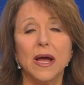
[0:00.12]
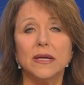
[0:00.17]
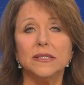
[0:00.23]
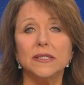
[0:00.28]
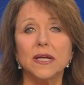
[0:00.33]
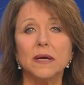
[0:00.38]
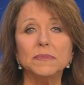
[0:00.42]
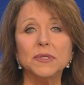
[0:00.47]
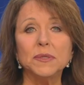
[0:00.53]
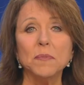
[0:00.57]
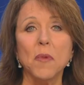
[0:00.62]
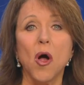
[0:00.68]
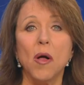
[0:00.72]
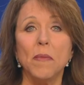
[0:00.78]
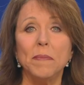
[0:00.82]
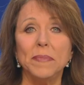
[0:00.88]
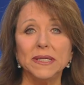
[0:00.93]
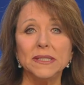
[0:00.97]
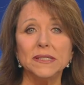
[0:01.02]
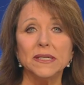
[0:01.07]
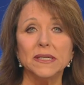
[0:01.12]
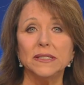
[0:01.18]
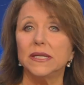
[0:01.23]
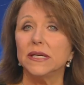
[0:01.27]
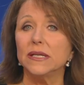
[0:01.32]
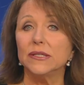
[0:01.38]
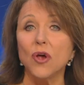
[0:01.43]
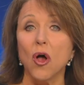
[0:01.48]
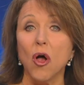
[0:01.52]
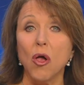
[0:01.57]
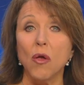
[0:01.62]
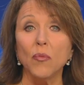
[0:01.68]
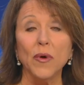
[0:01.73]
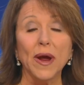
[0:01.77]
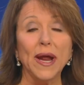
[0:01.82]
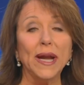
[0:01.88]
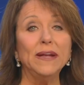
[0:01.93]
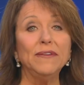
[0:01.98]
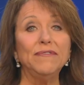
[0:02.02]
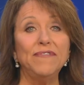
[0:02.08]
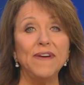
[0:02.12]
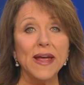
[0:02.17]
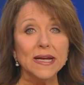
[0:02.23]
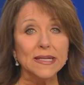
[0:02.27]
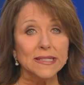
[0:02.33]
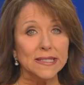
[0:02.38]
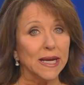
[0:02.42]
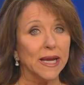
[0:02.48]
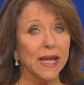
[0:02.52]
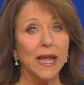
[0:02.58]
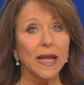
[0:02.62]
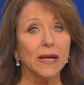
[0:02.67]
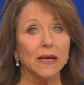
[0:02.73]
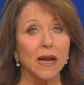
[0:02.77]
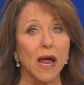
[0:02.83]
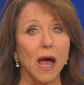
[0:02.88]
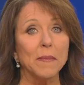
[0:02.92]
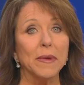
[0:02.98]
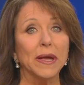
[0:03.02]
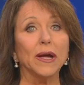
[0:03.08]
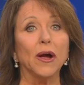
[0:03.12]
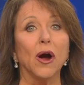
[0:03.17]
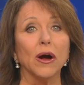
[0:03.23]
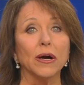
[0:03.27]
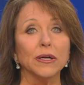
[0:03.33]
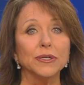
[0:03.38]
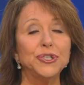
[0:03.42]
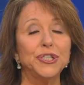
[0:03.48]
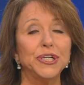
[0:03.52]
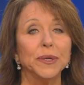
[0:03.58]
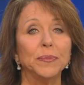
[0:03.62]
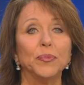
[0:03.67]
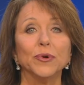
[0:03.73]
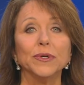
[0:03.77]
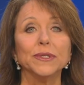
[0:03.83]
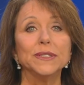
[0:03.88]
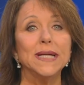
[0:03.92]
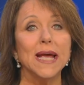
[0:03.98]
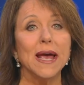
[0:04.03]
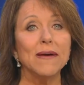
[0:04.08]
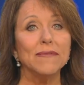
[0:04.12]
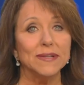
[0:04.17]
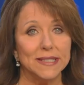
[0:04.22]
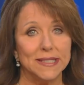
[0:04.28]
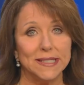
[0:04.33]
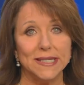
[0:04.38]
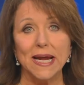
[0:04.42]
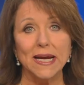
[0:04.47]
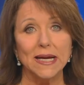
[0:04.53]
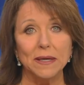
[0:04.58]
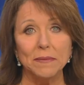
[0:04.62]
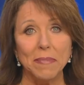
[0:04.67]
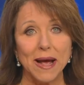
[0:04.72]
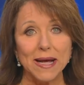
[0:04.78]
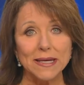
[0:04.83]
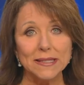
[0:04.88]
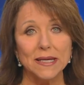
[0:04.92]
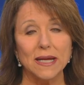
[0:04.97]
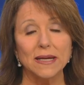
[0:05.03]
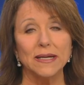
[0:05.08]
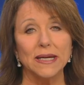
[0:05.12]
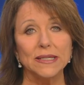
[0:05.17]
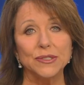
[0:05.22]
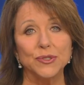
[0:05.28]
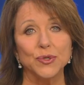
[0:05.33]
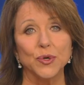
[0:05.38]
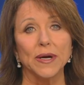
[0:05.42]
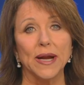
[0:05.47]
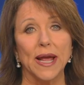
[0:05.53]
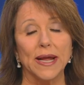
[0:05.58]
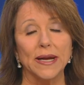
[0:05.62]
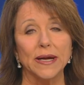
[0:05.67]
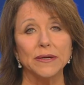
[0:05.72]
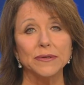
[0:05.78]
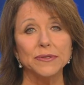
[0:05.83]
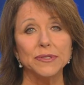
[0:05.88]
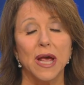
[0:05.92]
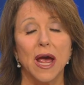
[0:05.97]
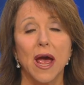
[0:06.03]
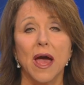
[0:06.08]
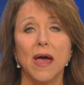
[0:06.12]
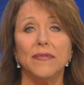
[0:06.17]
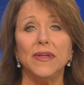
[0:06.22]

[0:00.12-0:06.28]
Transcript: Some small businesses already facing economic hardship were devastated by Sunday's tornadoes.